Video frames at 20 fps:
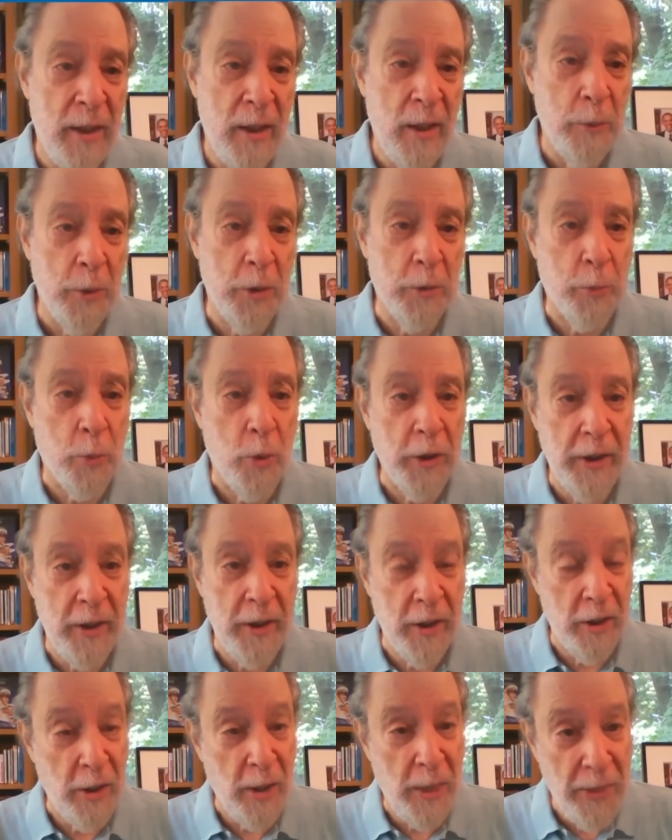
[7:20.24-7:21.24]
Was working
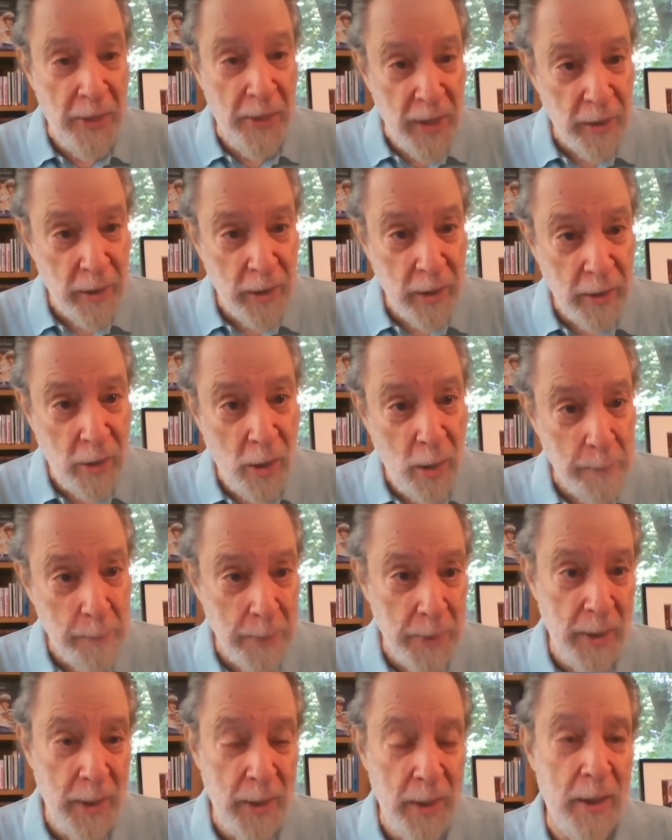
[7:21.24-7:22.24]
at a theater
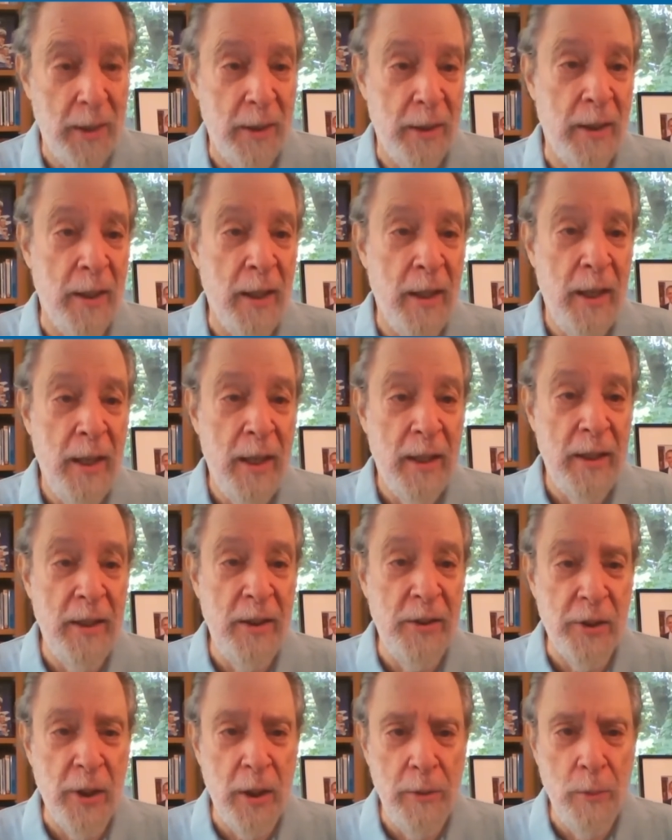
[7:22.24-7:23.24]
company. And he
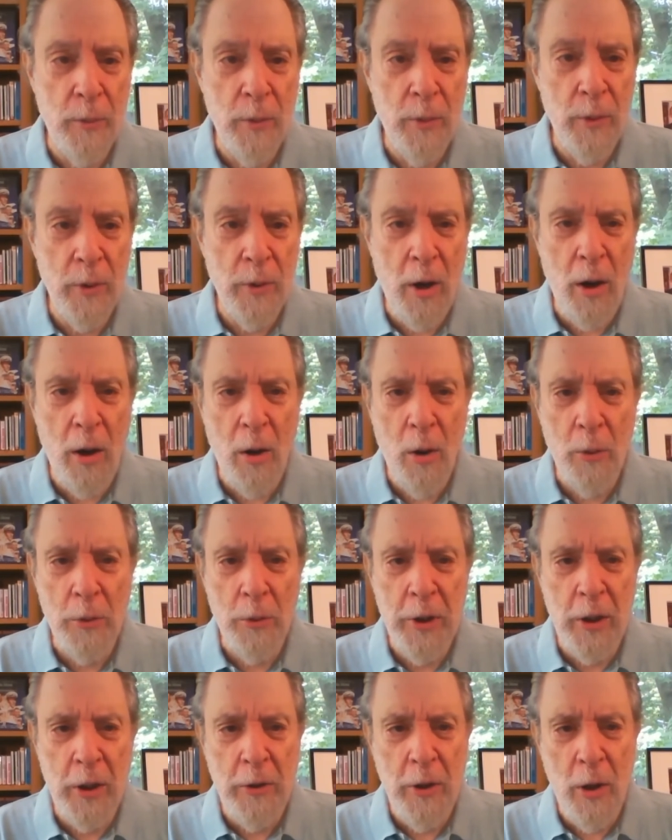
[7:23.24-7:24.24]
said, "Oh,
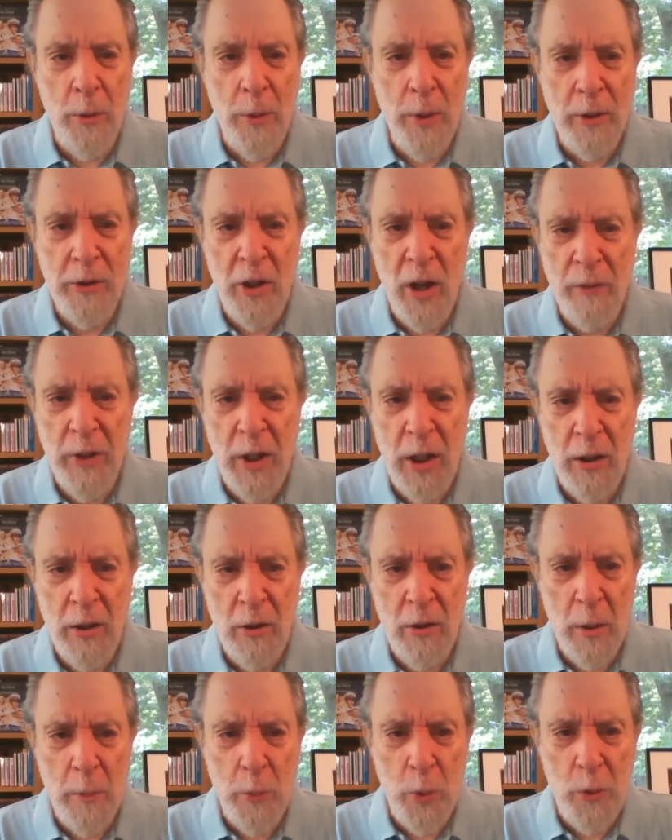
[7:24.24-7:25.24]
do you ever hear
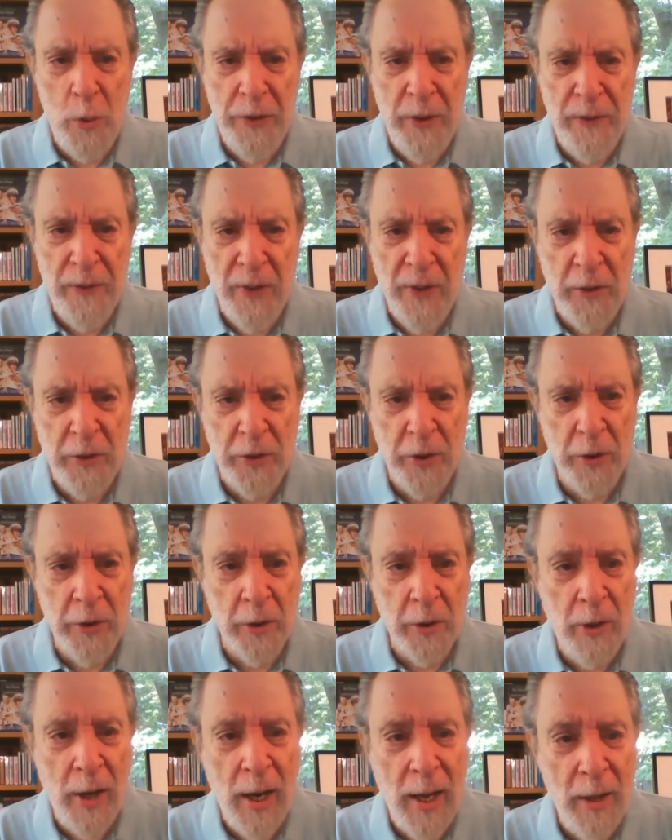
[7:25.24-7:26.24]
of the movie Face in the
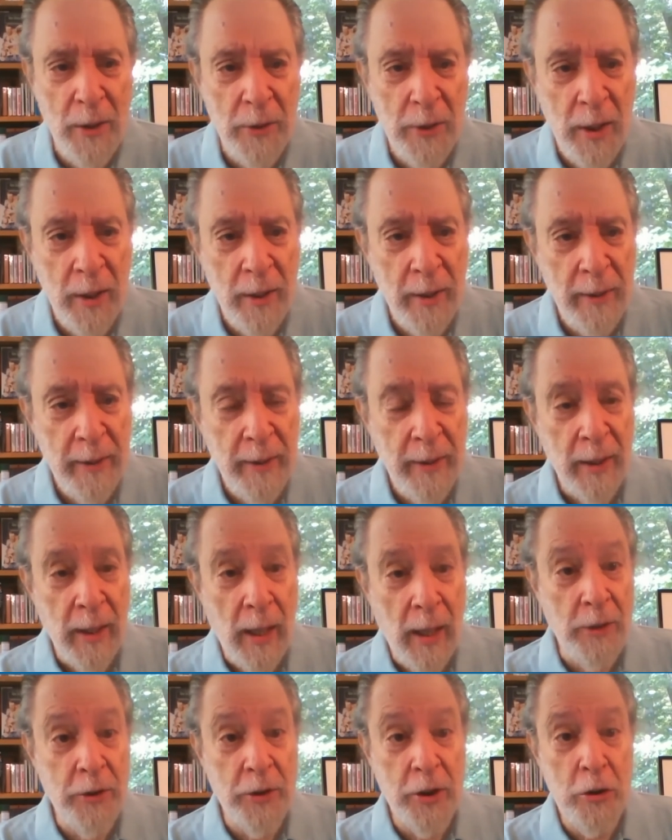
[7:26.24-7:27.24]
Crowd?"
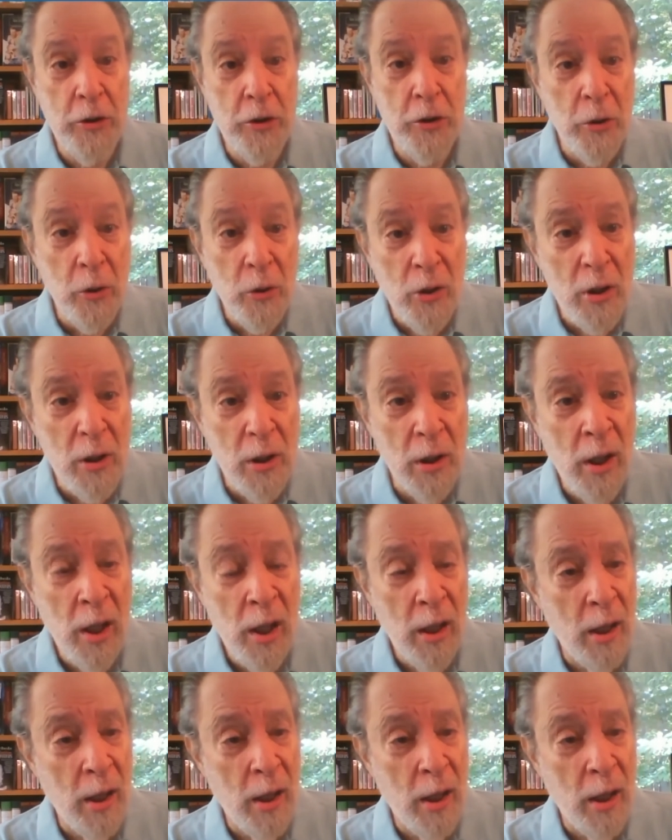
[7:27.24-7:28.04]
I said, "Sure.